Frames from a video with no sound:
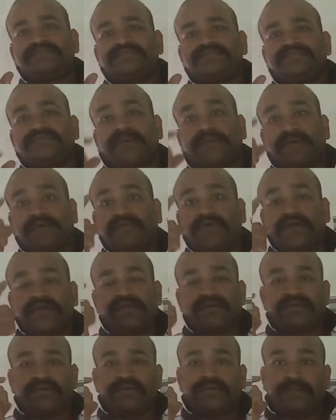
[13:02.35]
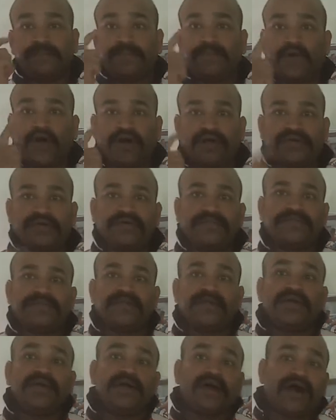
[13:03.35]
Number 1, block.
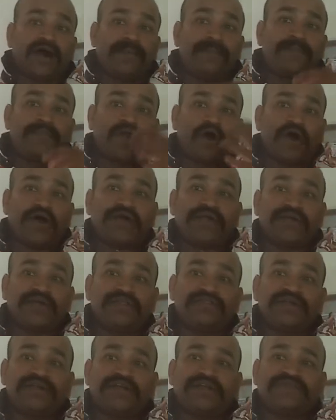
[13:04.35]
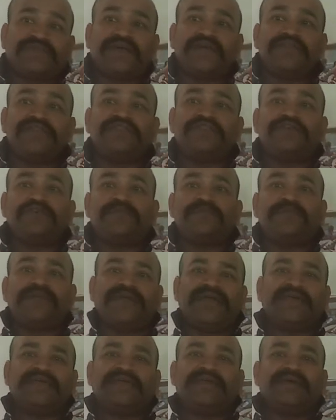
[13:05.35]
A block is the defensive
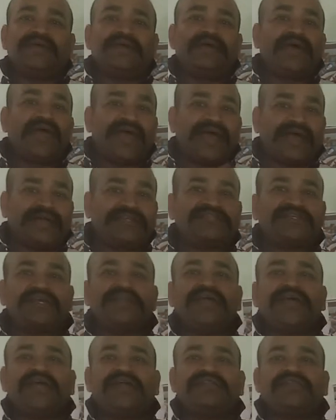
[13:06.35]
playing action at